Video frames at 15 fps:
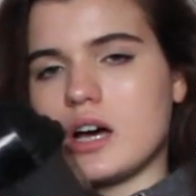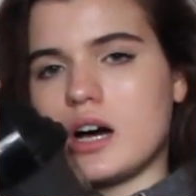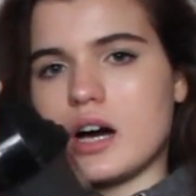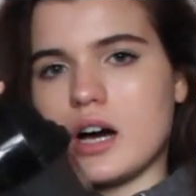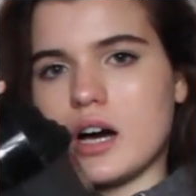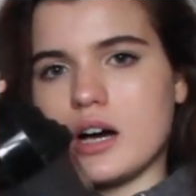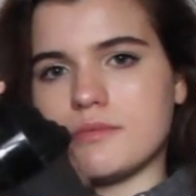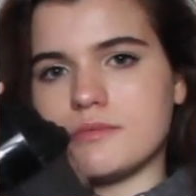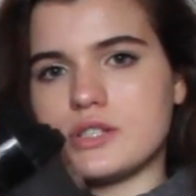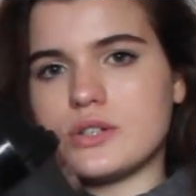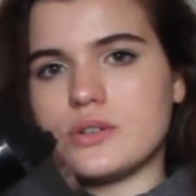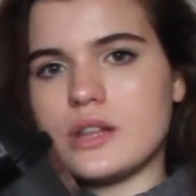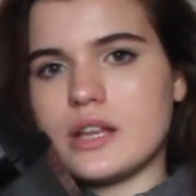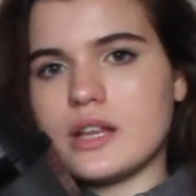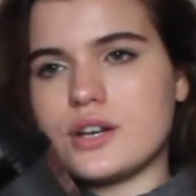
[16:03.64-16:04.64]
um, 2
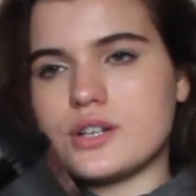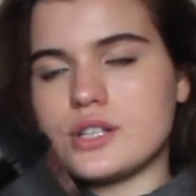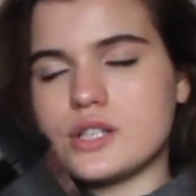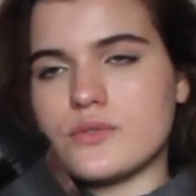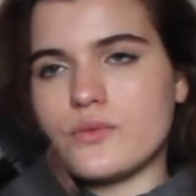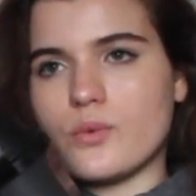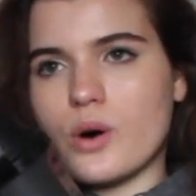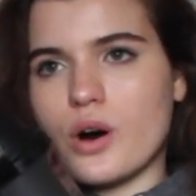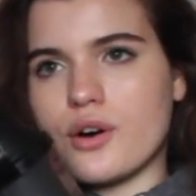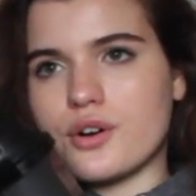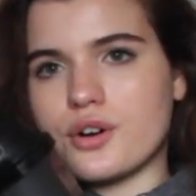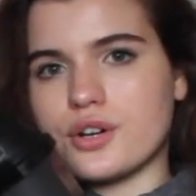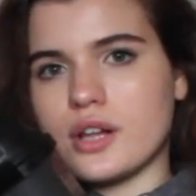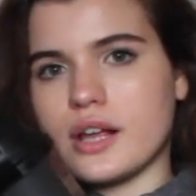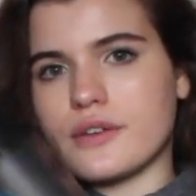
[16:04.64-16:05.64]
liters of
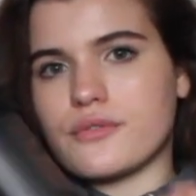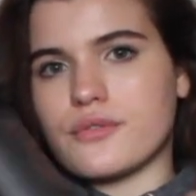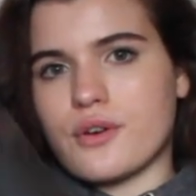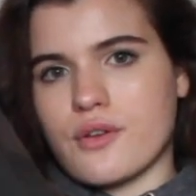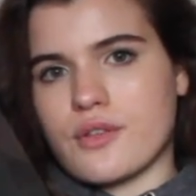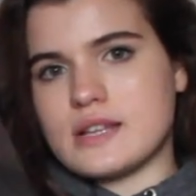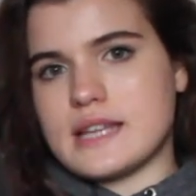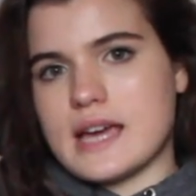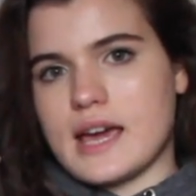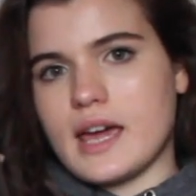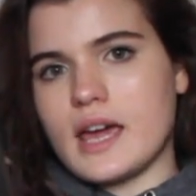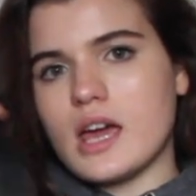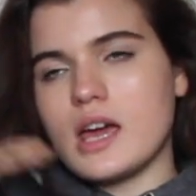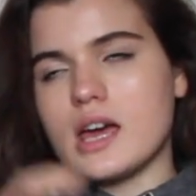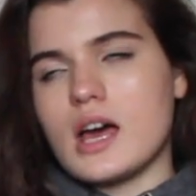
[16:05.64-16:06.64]
water like for the
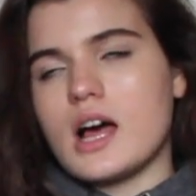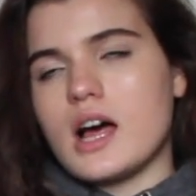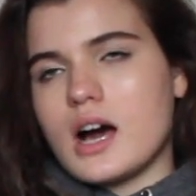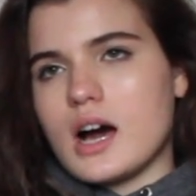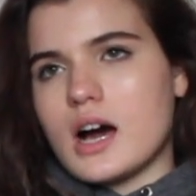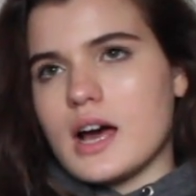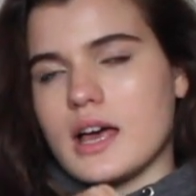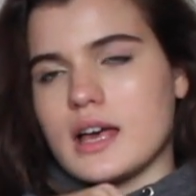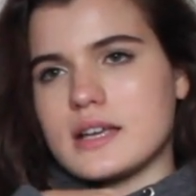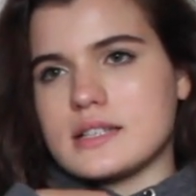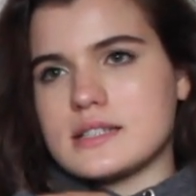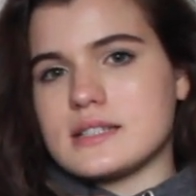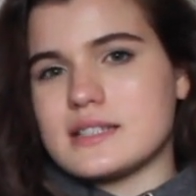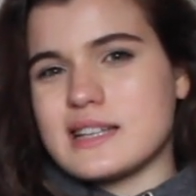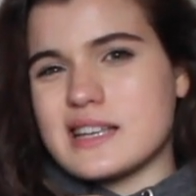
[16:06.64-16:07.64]
day.
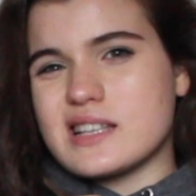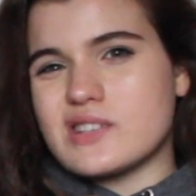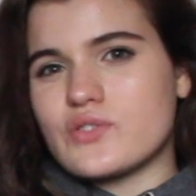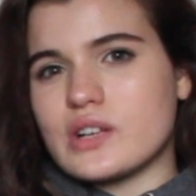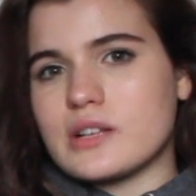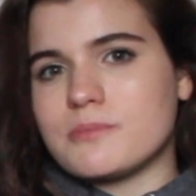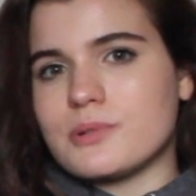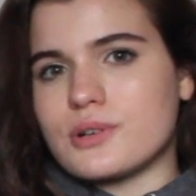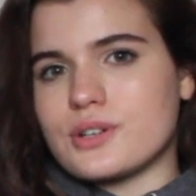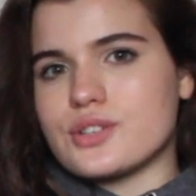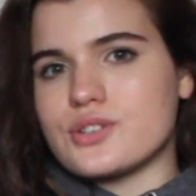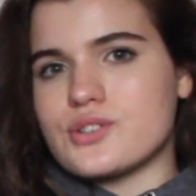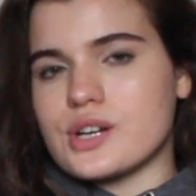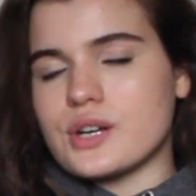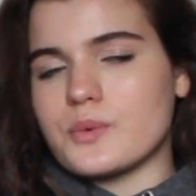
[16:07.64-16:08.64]
And it is really important
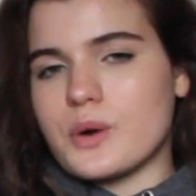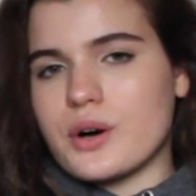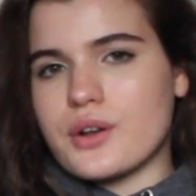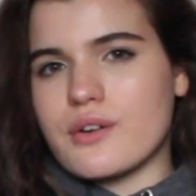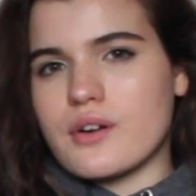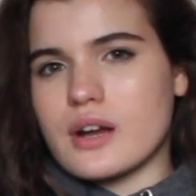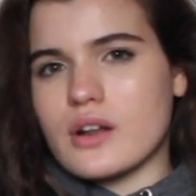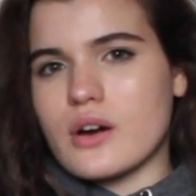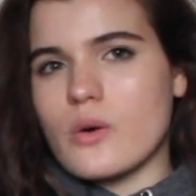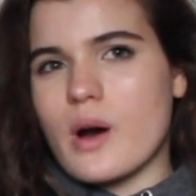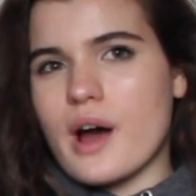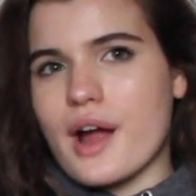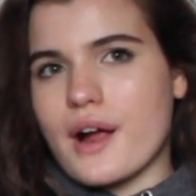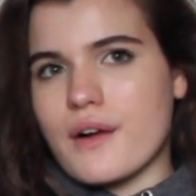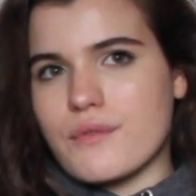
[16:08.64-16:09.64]
to drink water. I
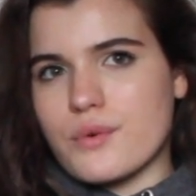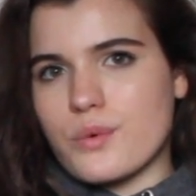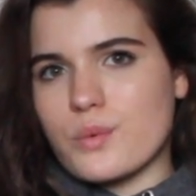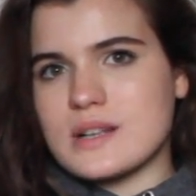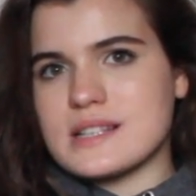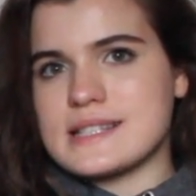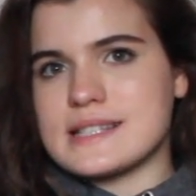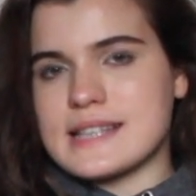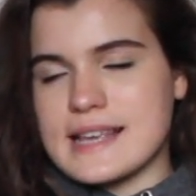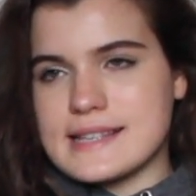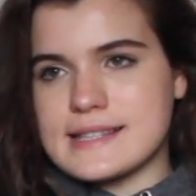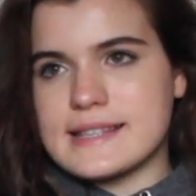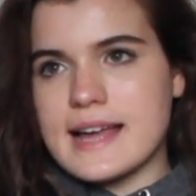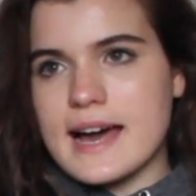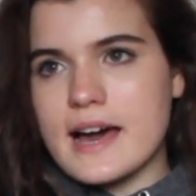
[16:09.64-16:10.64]
know everyone
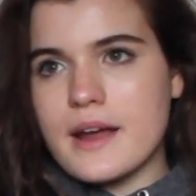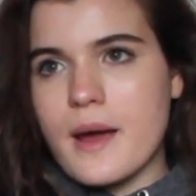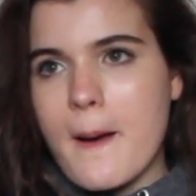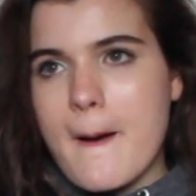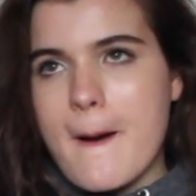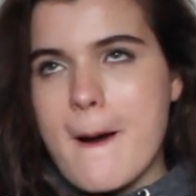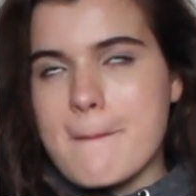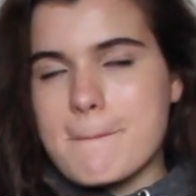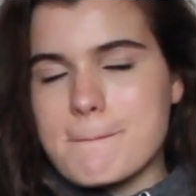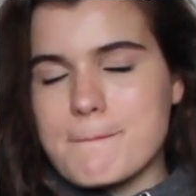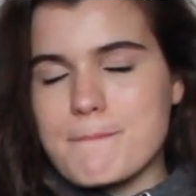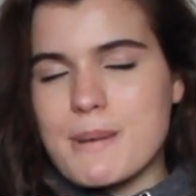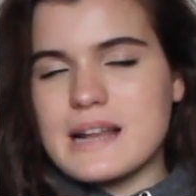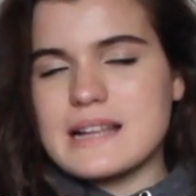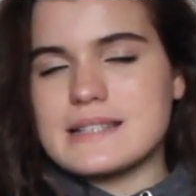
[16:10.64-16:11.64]
says that,
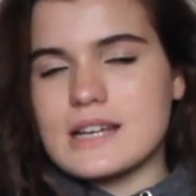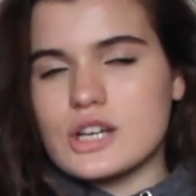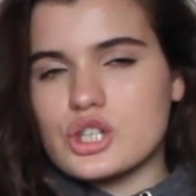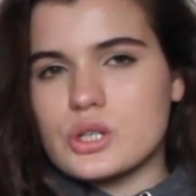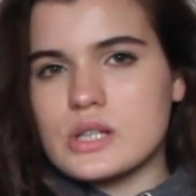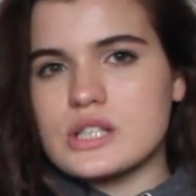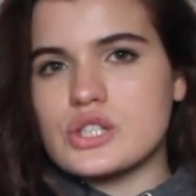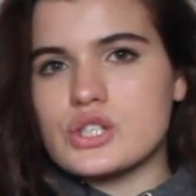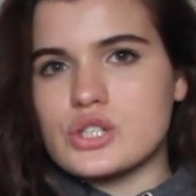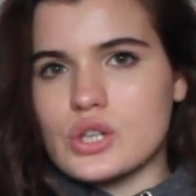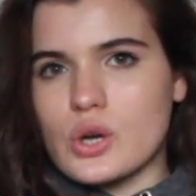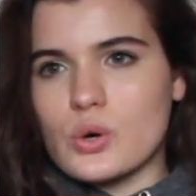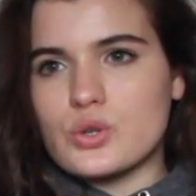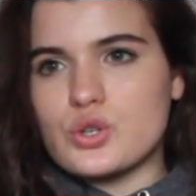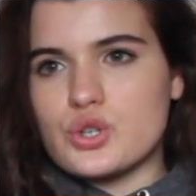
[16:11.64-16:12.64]
but it's actually
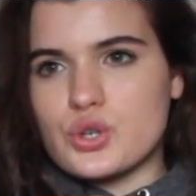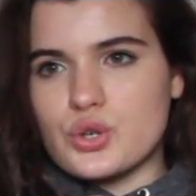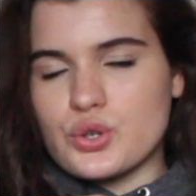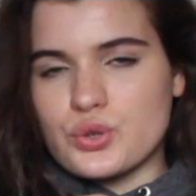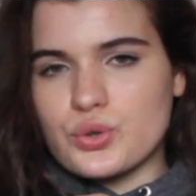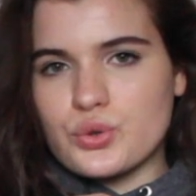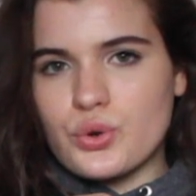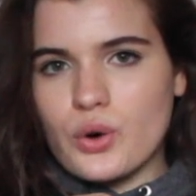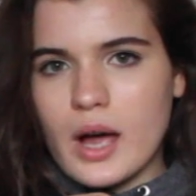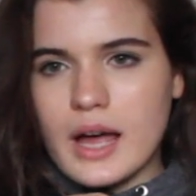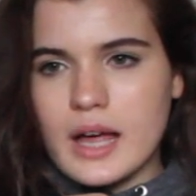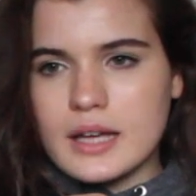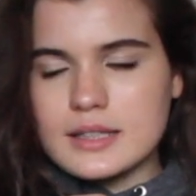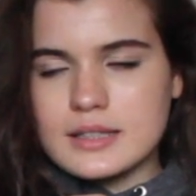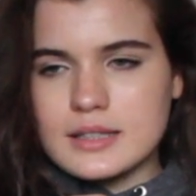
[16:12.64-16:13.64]
so true
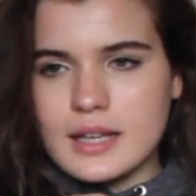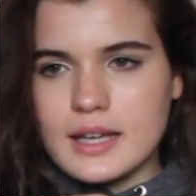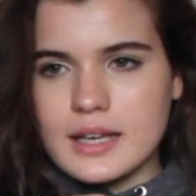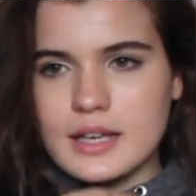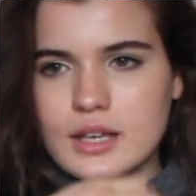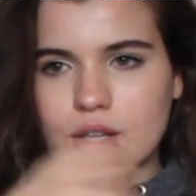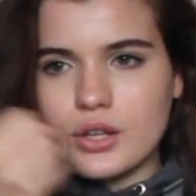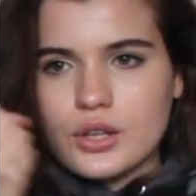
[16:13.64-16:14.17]
and like